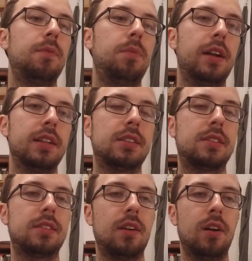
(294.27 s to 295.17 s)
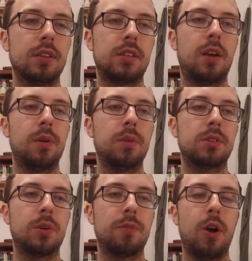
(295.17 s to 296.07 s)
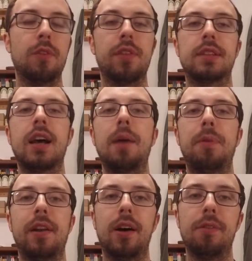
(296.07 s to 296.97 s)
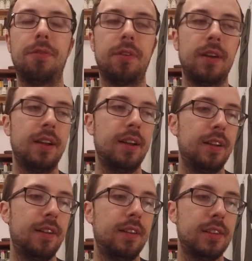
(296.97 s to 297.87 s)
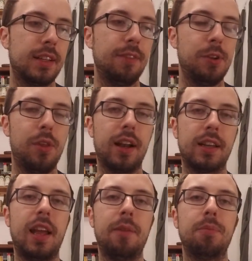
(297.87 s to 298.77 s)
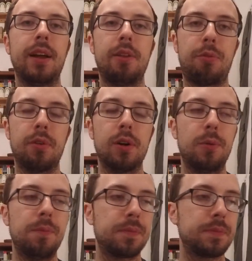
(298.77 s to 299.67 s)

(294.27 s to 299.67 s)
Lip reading: but it's also sort of over-the-top enough to give you that gameplay thrill.